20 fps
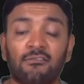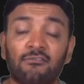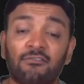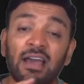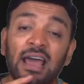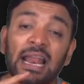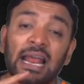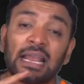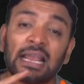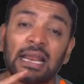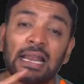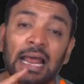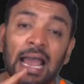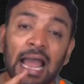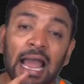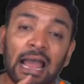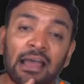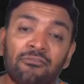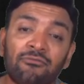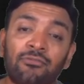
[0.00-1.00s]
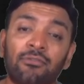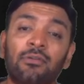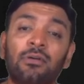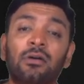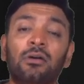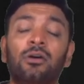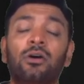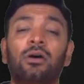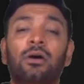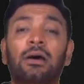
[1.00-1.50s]
where I can have
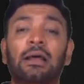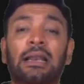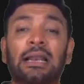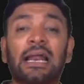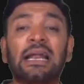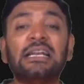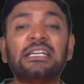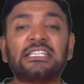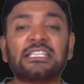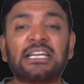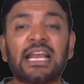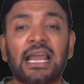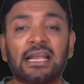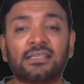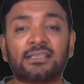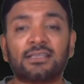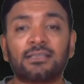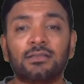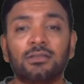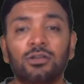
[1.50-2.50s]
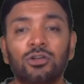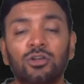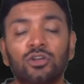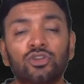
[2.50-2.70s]
right shares.